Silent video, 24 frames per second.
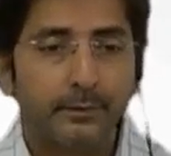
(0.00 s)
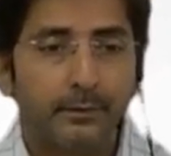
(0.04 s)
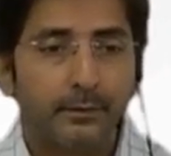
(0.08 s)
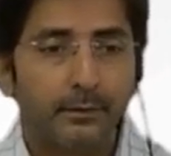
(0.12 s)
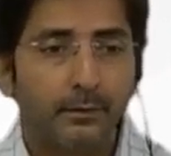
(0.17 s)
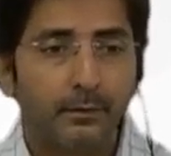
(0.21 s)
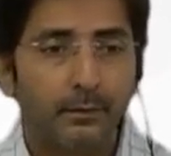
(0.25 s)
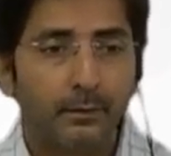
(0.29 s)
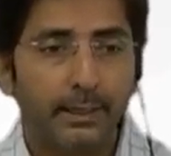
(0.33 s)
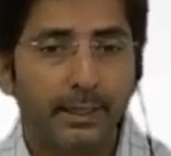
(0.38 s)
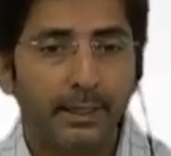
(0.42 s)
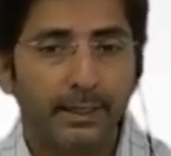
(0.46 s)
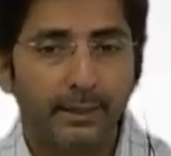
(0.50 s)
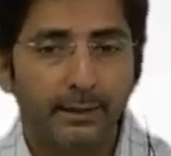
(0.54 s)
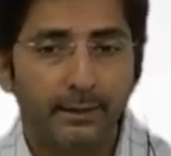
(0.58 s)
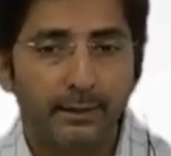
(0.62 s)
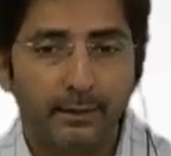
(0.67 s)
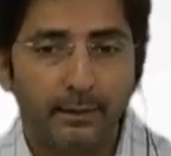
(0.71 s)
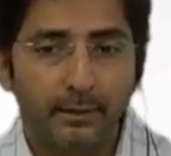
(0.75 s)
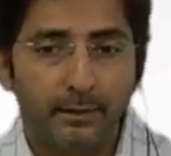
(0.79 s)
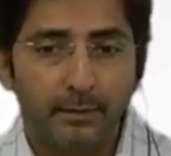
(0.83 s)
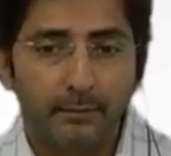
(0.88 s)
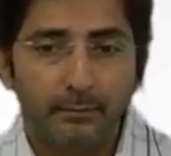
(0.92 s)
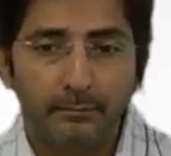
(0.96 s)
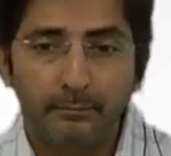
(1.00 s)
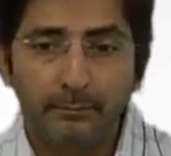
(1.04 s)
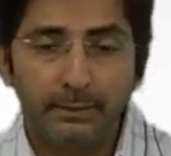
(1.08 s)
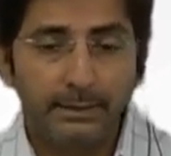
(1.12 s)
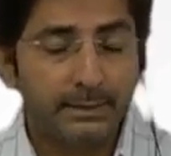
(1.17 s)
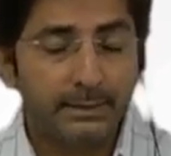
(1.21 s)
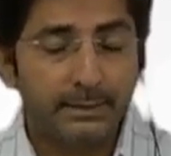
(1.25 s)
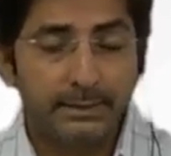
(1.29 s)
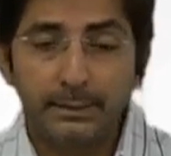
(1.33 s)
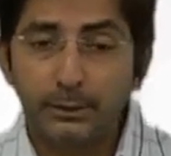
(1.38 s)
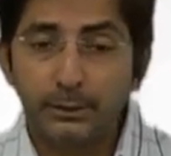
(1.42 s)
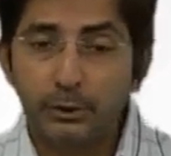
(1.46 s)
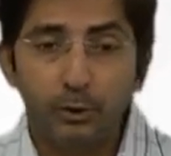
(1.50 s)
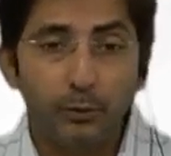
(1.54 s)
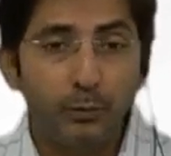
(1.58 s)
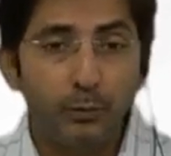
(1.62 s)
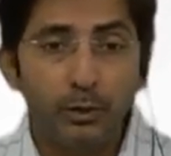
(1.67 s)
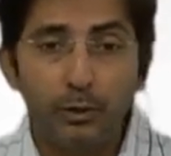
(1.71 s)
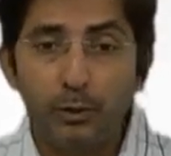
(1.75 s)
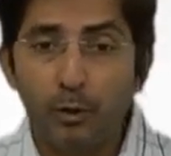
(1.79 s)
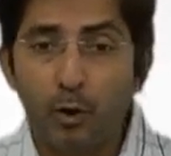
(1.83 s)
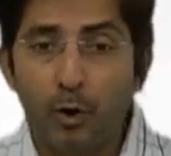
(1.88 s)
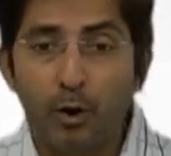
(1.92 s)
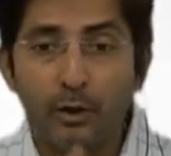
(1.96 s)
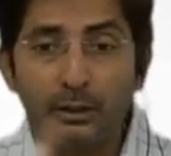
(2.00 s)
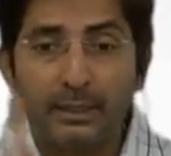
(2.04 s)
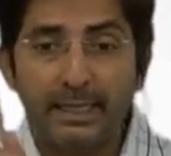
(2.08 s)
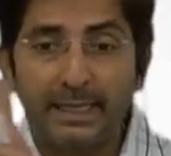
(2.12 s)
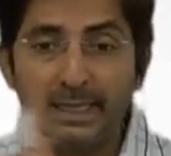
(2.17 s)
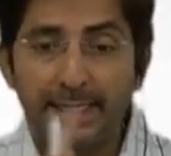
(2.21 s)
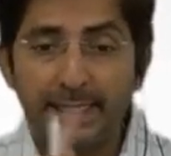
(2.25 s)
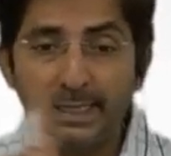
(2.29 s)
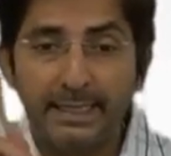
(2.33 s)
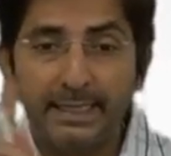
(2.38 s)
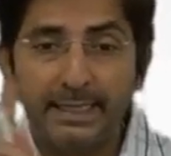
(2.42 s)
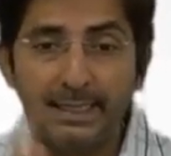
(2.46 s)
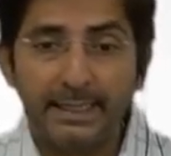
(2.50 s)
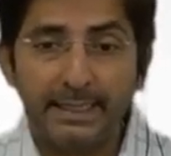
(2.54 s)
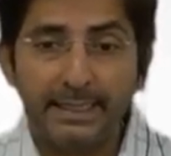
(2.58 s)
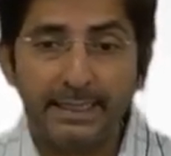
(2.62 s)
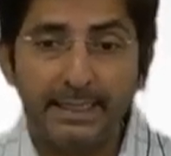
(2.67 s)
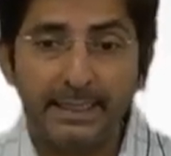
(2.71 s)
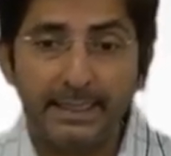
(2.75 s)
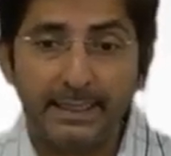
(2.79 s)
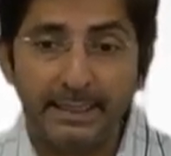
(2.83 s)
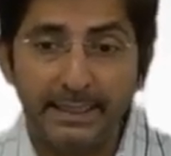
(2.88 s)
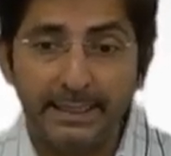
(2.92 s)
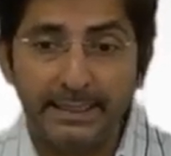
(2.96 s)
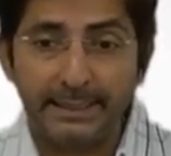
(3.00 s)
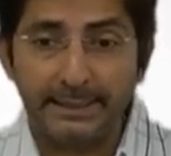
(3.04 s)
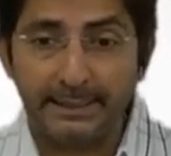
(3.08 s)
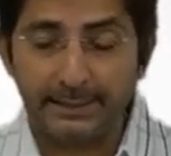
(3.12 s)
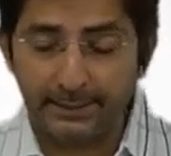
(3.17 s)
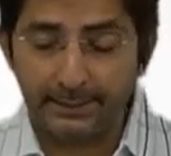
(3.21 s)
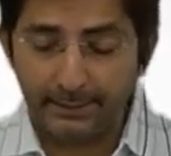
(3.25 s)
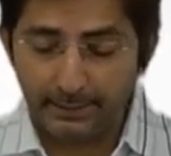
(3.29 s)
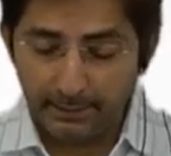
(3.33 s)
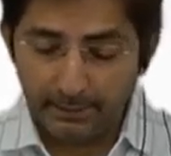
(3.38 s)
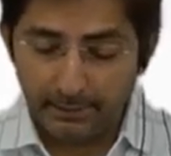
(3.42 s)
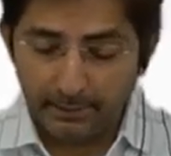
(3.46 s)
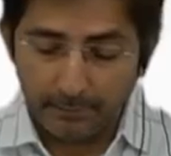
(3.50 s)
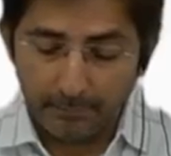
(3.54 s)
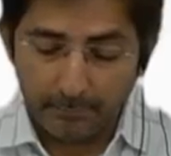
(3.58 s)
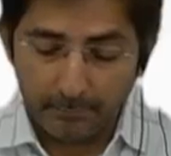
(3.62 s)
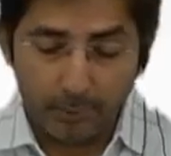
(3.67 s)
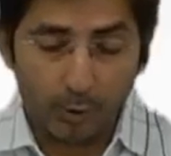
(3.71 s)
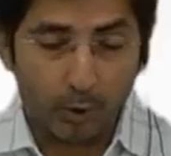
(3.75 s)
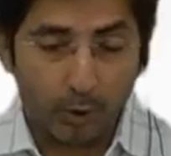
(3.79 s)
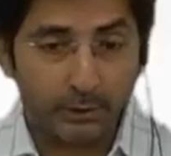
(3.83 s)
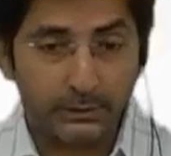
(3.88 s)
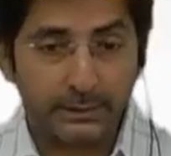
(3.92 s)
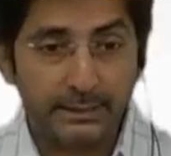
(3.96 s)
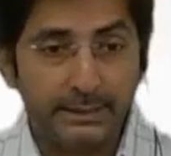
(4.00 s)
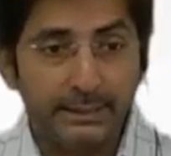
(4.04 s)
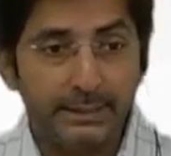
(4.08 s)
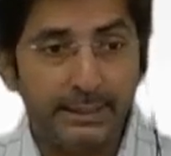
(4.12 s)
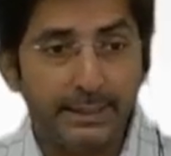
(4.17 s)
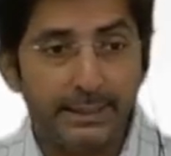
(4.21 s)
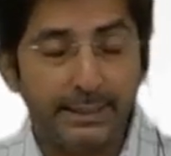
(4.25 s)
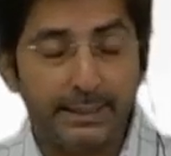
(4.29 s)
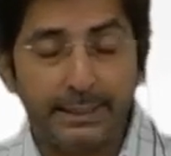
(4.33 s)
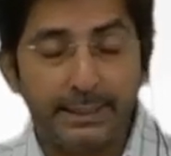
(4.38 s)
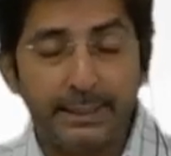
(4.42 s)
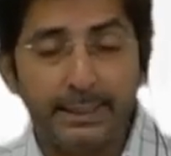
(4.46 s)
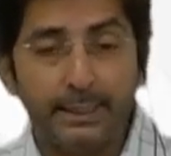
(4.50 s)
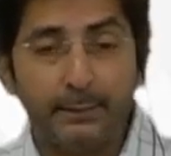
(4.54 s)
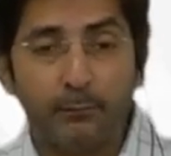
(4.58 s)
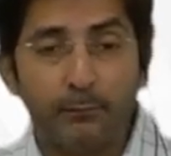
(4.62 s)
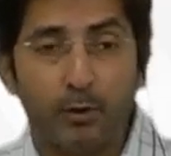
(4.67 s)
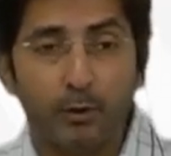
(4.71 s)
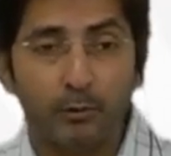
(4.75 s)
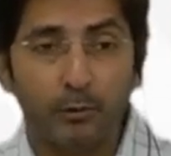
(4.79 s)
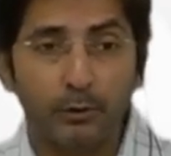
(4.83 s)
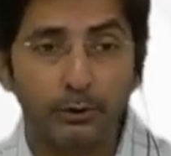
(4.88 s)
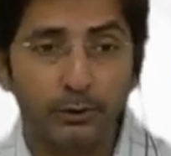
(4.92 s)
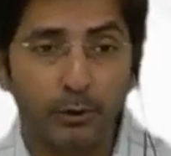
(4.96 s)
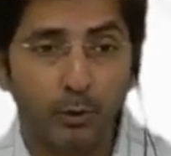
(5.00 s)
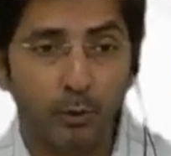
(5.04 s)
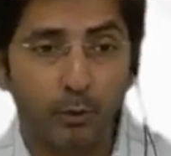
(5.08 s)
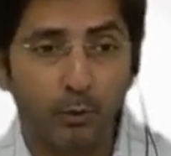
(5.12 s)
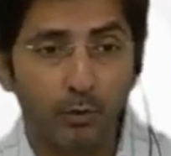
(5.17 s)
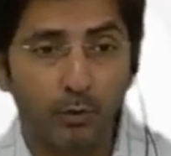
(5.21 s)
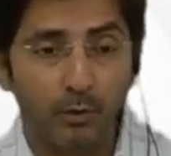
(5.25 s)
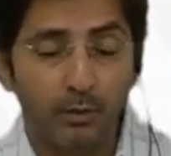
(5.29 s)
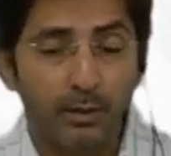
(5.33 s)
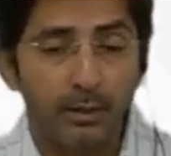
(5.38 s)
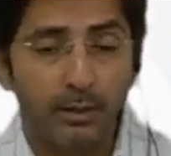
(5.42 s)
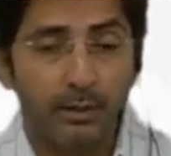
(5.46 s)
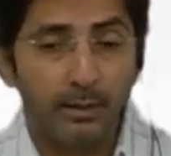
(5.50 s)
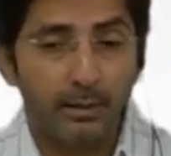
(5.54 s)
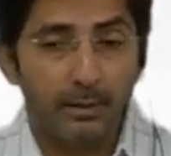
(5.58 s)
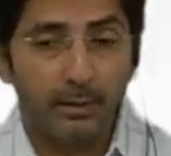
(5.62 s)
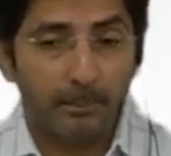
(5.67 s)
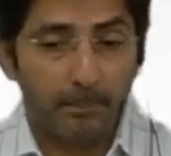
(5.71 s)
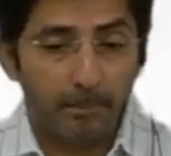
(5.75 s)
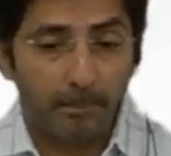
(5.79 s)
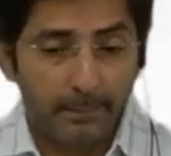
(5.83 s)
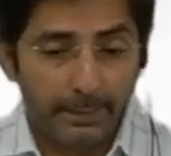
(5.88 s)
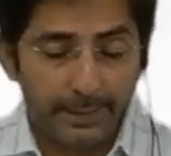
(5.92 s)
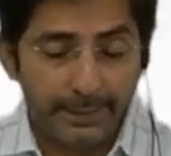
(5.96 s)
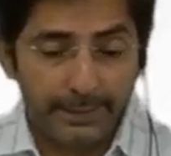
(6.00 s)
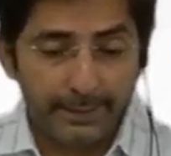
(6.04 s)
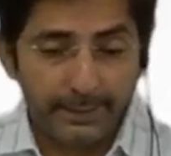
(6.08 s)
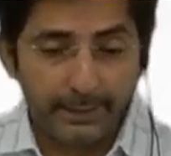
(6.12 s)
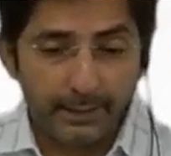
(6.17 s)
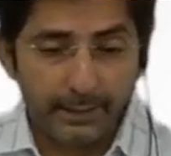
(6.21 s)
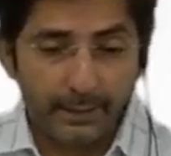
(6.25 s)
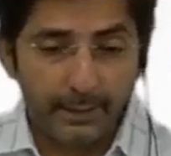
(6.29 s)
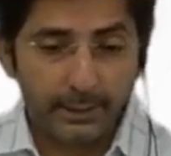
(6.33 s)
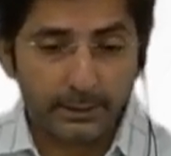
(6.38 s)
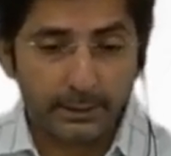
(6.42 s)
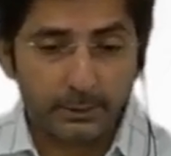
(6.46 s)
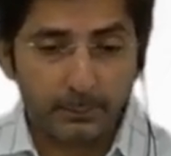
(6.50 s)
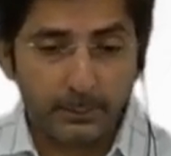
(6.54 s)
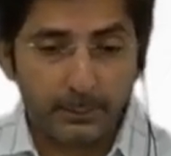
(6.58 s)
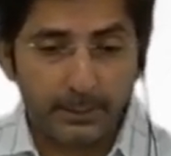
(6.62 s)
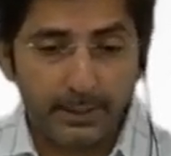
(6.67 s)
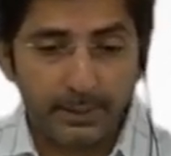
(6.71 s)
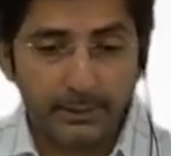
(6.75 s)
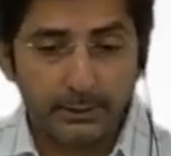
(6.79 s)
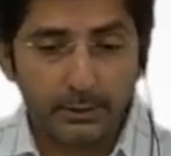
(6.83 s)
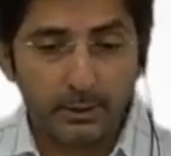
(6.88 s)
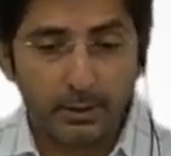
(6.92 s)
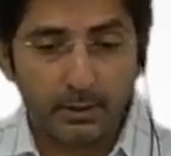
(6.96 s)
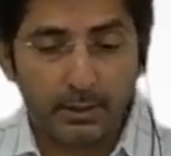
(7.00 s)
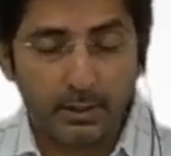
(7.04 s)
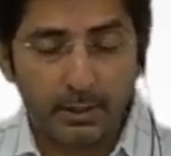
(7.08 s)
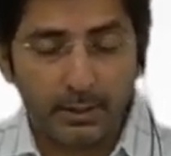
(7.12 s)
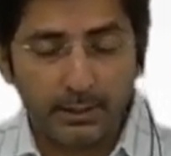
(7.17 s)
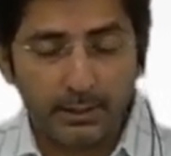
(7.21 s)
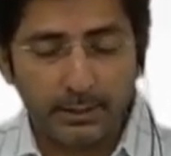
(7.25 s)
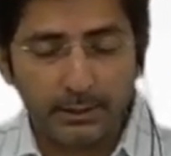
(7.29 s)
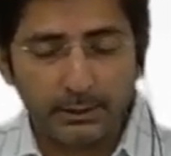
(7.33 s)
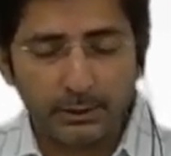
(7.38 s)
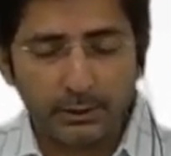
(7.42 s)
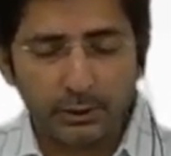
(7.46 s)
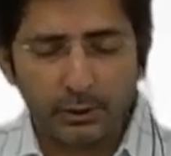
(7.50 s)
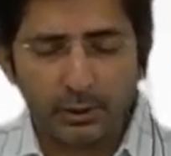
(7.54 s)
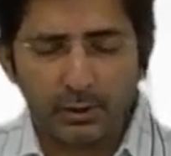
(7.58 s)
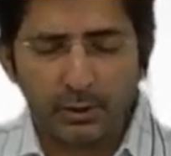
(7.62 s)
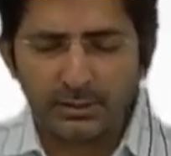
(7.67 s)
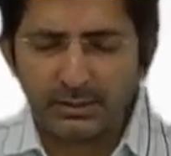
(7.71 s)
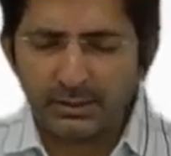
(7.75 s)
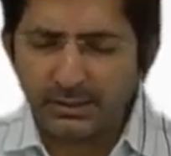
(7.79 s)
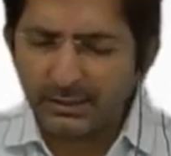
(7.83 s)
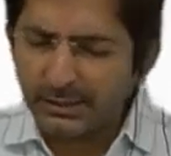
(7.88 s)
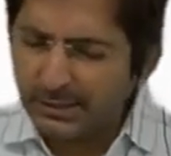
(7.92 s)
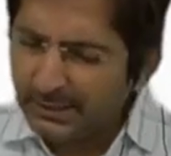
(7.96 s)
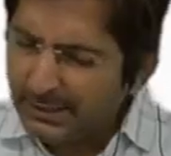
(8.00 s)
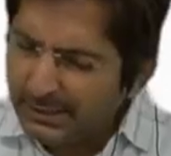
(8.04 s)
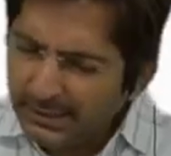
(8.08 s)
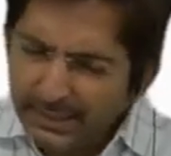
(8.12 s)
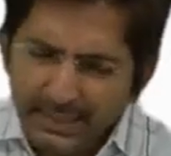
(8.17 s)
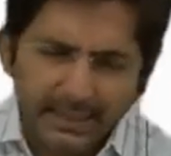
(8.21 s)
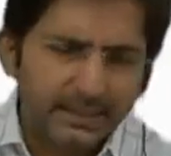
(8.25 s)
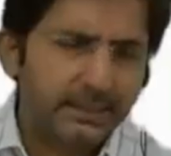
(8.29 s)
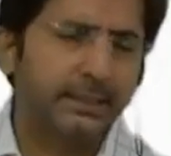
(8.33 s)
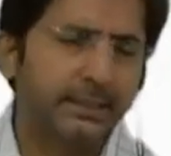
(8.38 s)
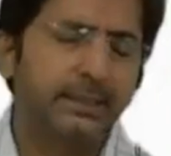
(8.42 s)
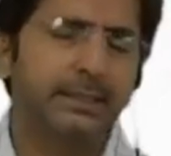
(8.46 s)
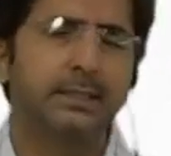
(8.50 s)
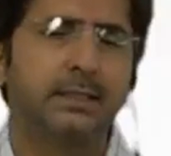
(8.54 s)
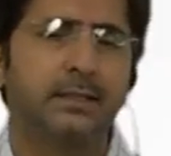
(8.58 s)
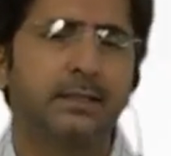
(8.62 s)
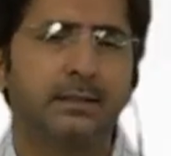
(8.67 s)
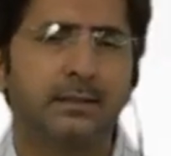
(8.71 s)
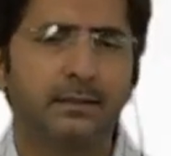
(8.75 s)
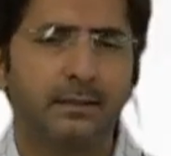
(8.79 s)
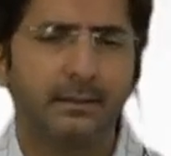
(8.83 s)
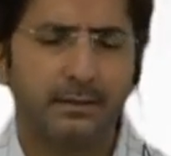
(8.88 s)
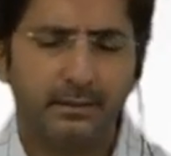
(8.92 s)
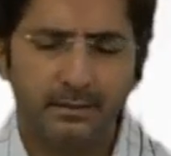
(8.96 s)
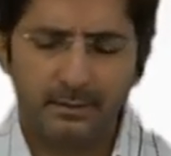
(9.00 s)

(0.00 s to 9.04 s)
Okay. Means this you will not take in 80D. Because see, in 80D, what was the rule? Medical expenditure uninsured senior citizen.